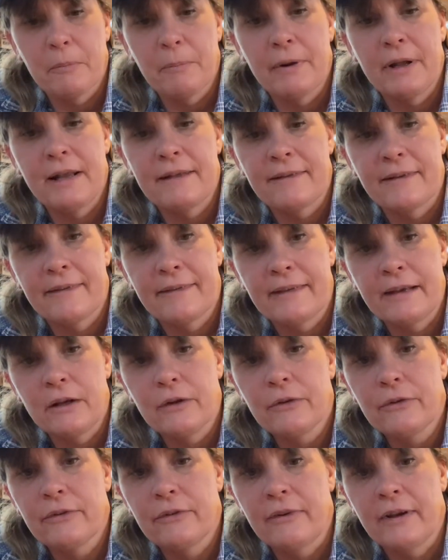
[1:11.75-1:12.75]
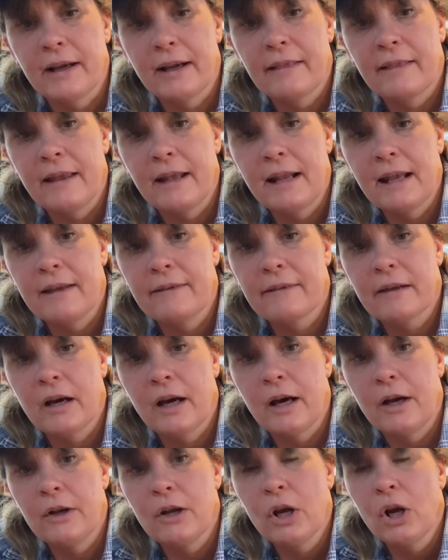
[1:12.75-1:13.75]
but it's a single stick that is
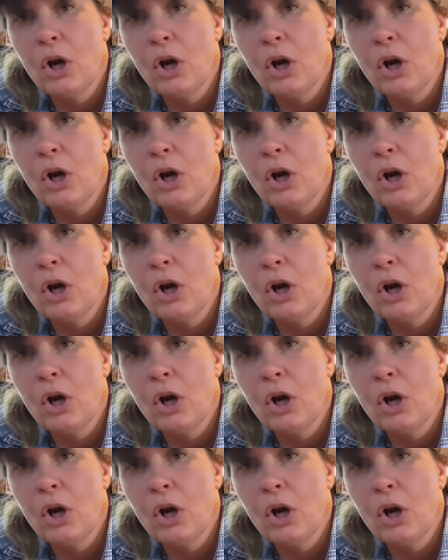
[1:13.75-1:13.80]
cut